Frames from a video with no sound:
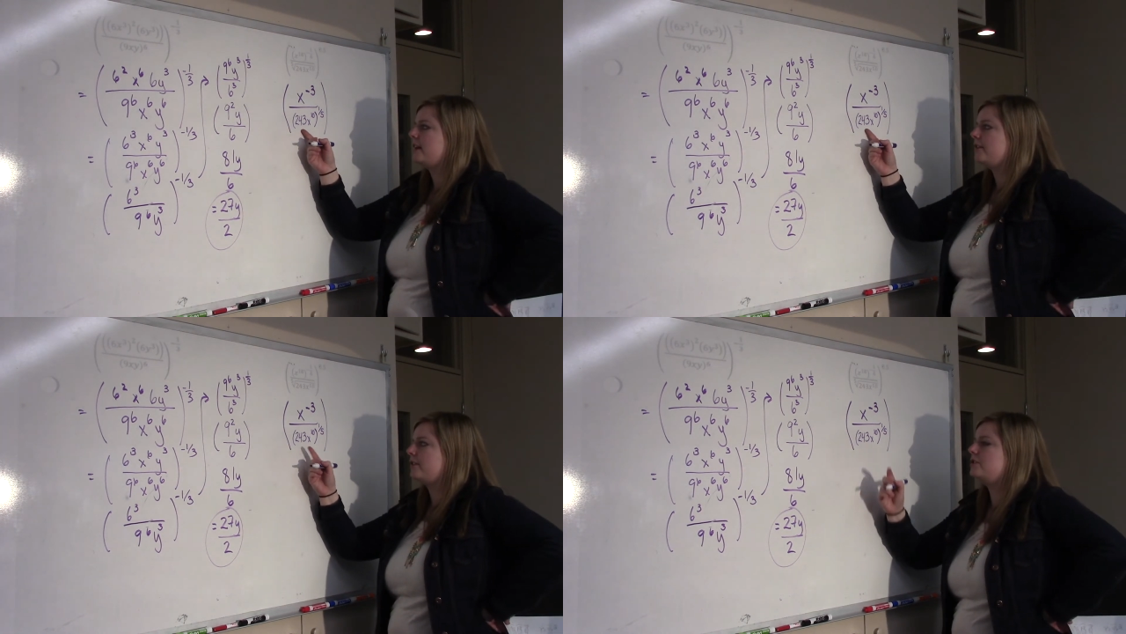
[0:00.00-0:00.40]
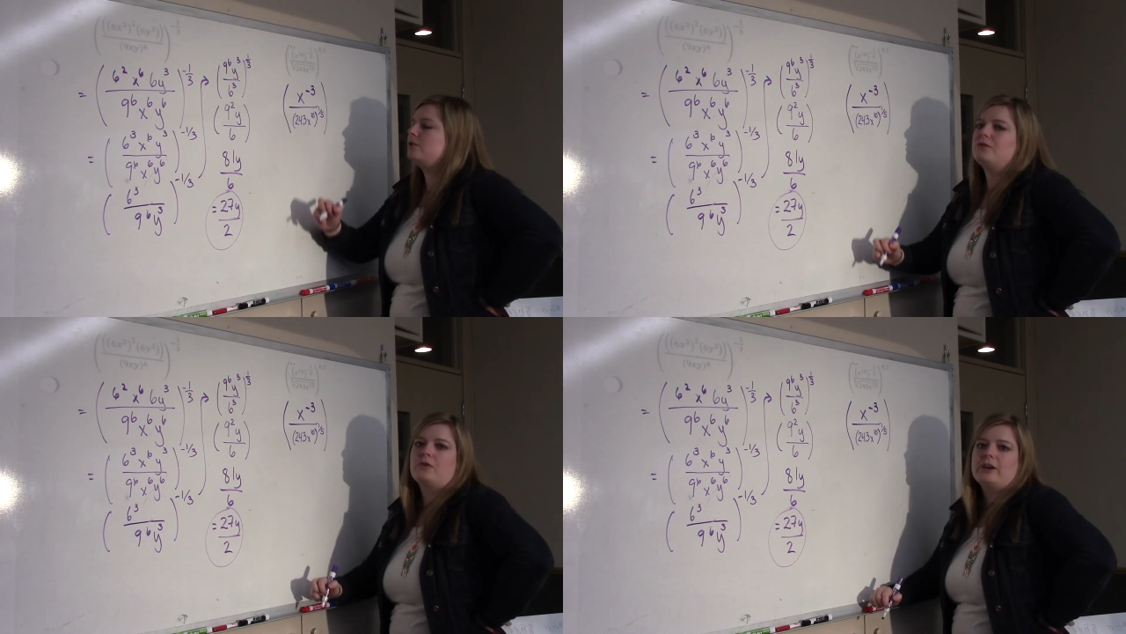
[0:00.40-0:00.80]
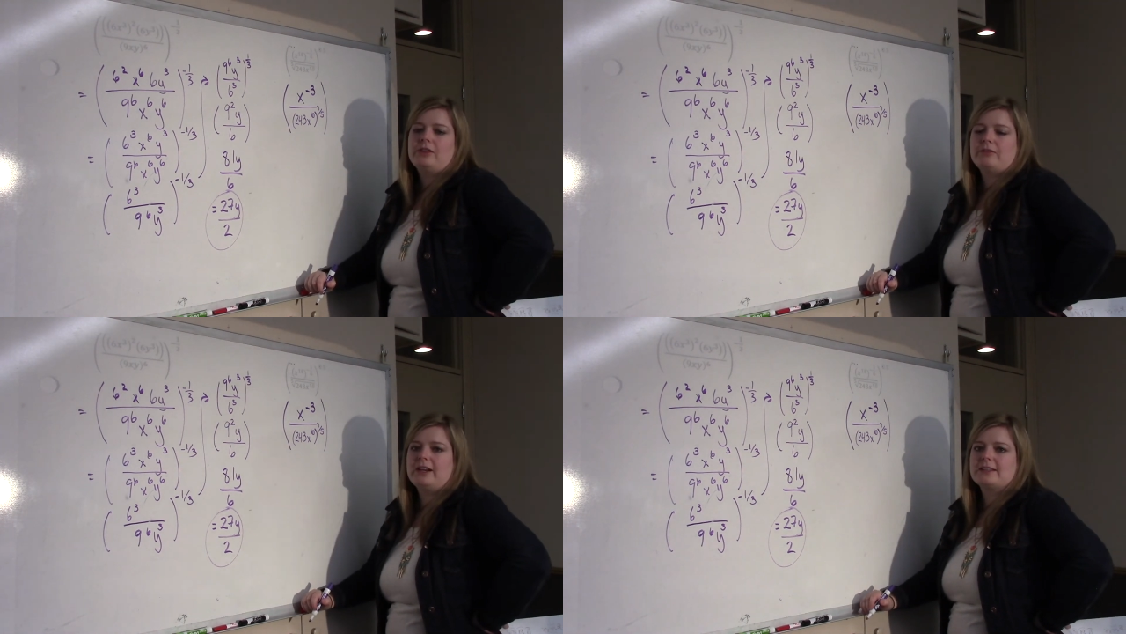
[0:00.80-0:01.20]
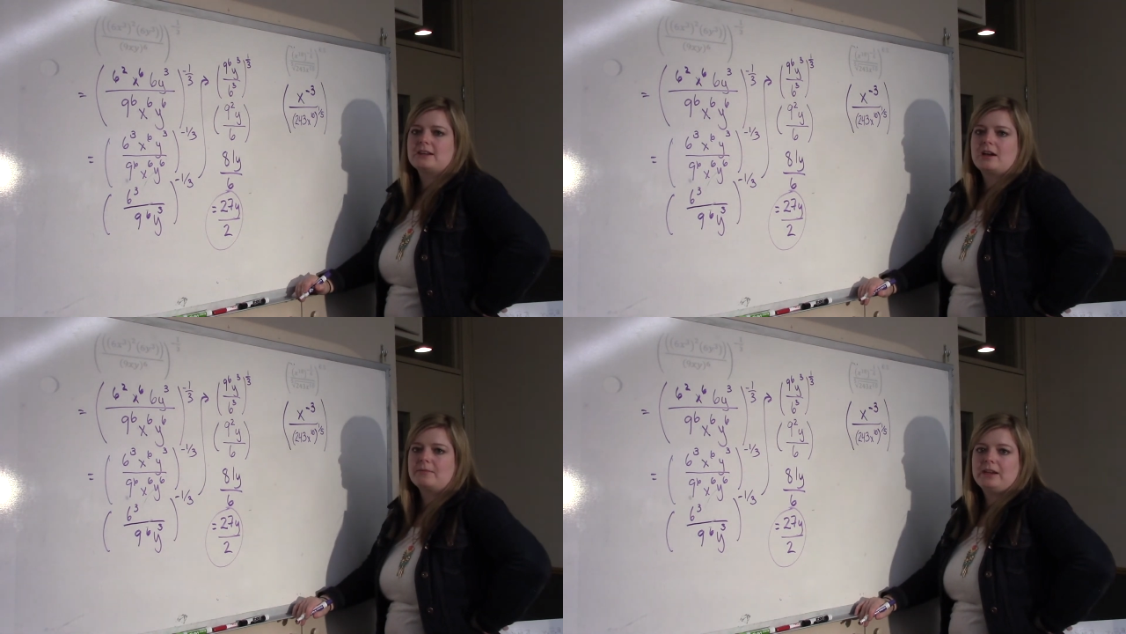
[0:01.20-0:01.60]
The 243 is
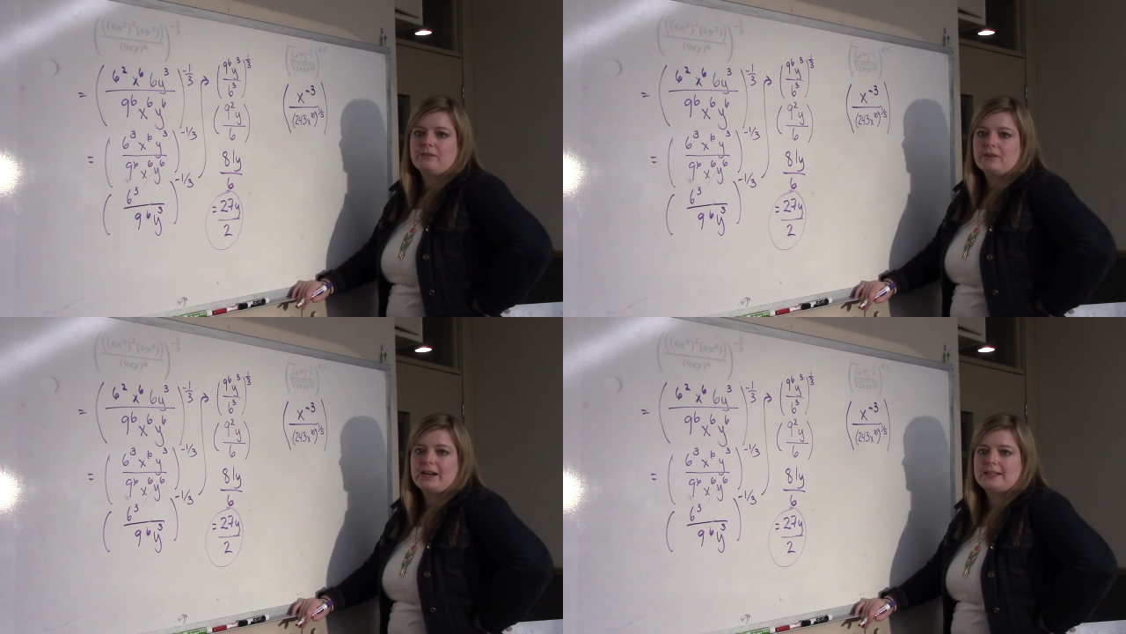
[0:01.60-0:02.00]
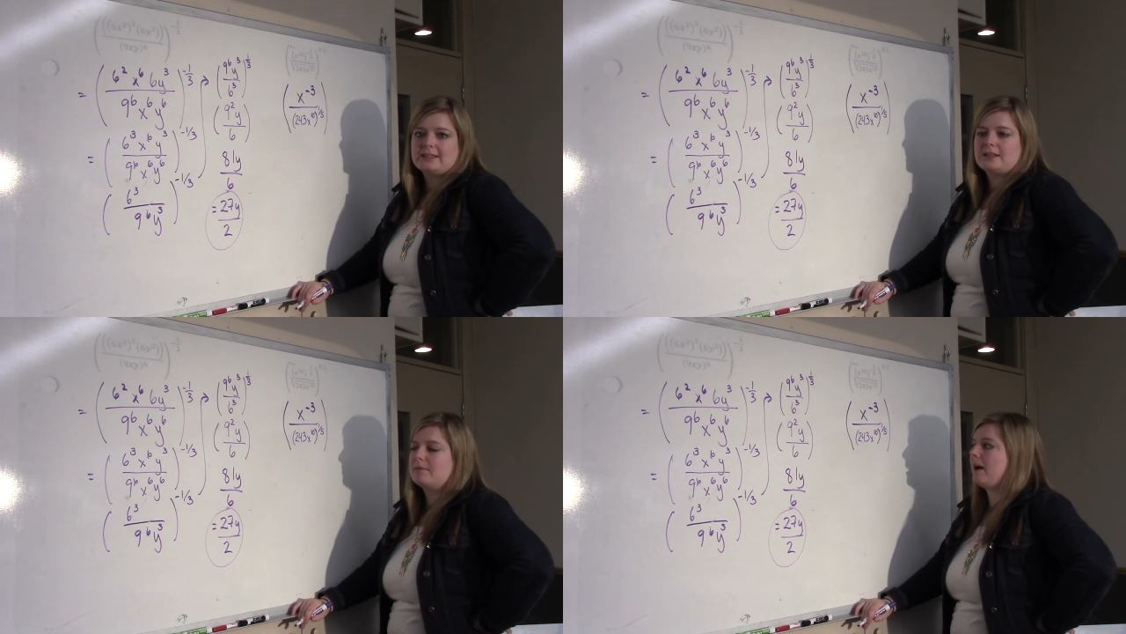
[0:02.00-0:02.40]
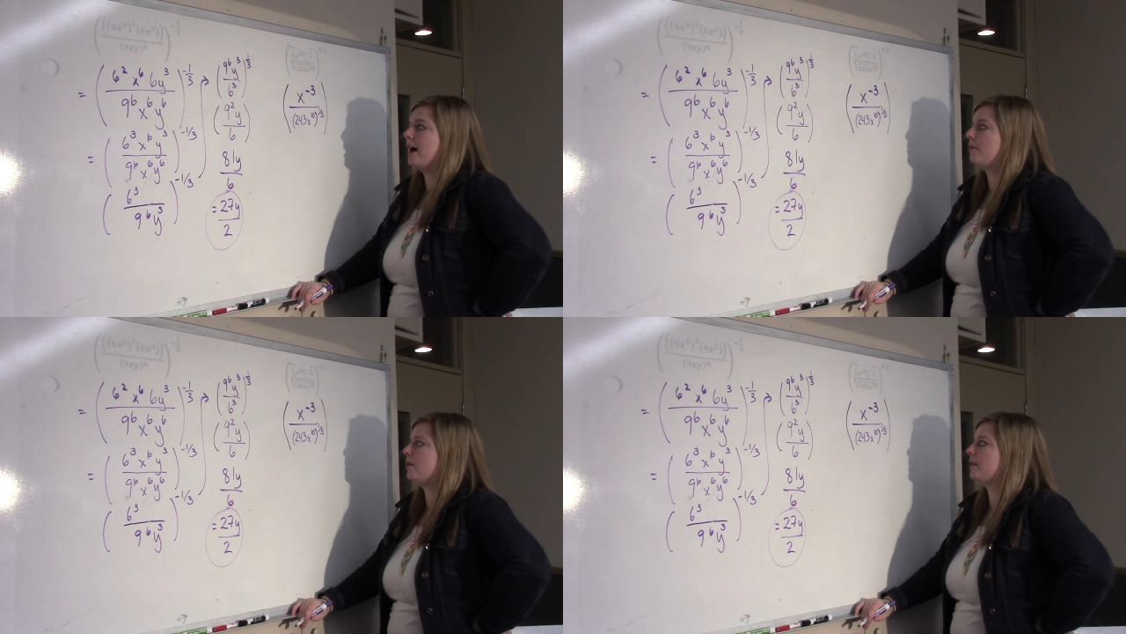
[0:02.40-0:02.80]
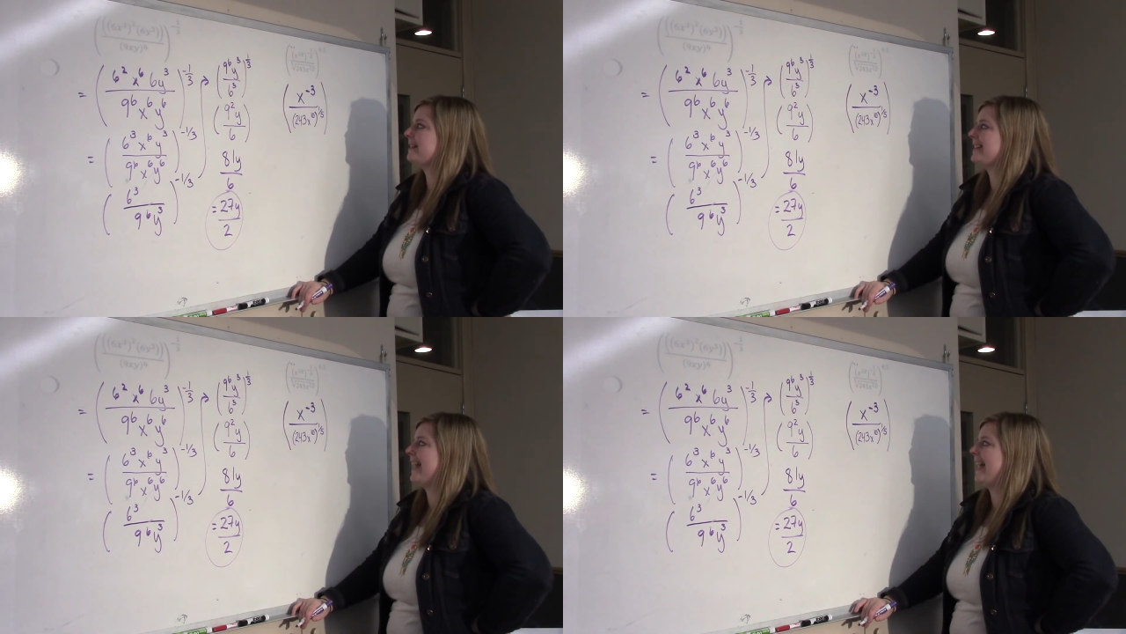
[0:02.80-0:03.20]
not being raised to the power
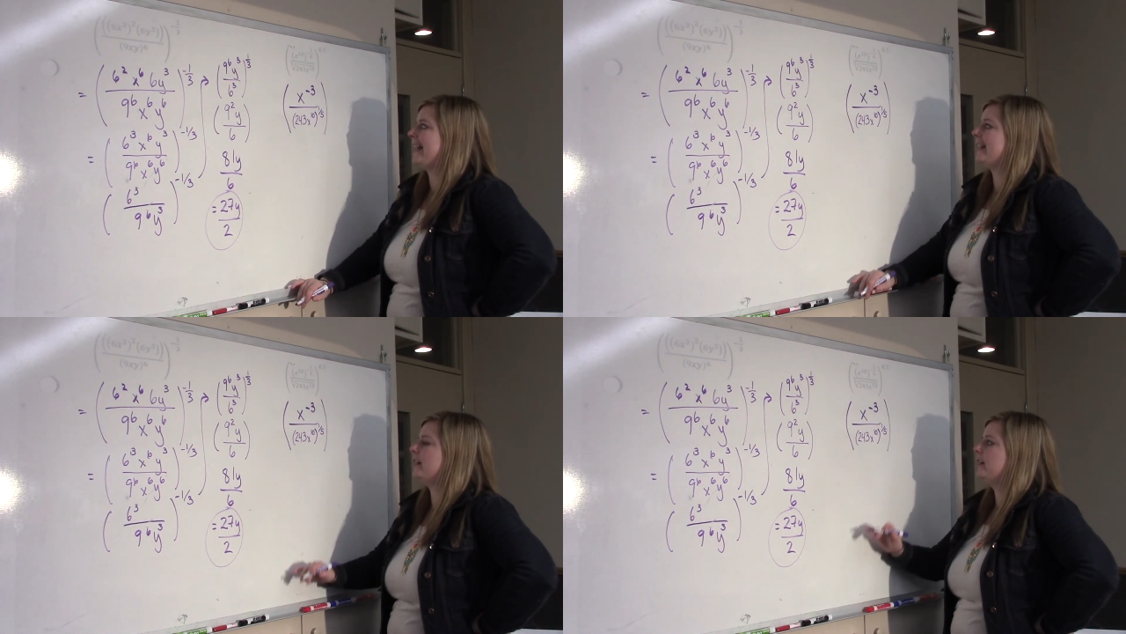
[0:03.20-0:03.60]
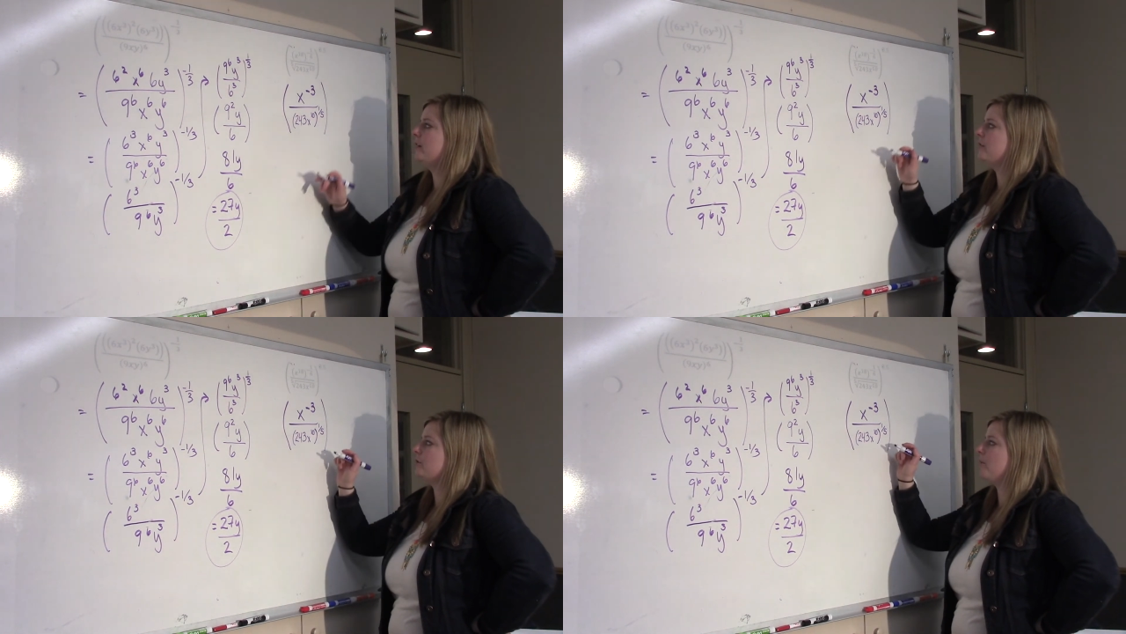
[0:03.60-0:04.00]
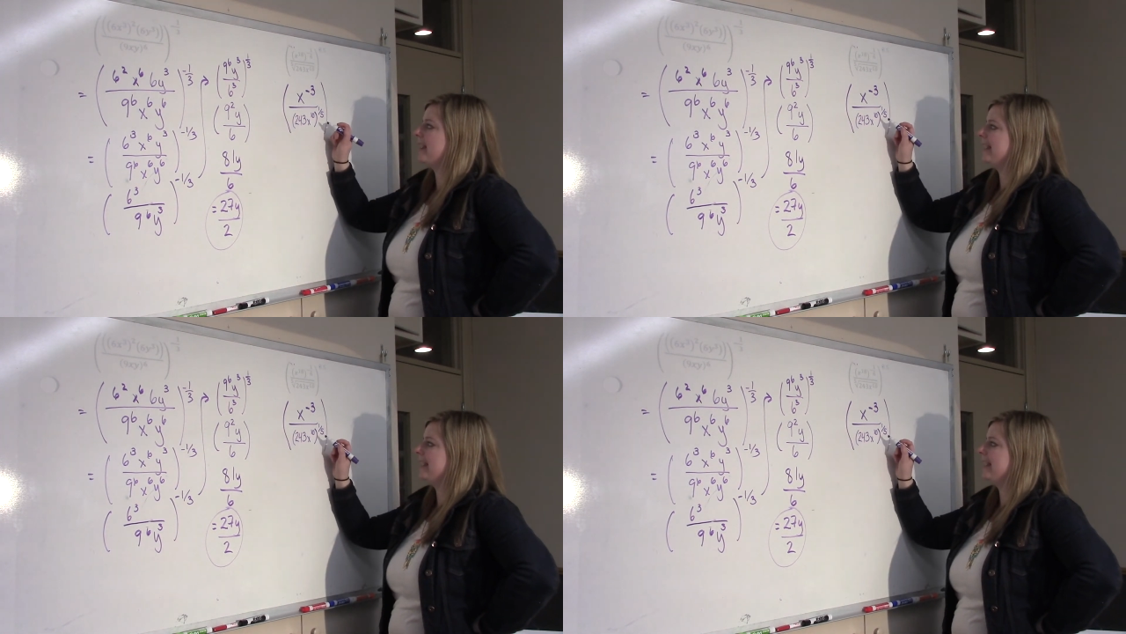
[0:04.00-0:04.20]
10, so I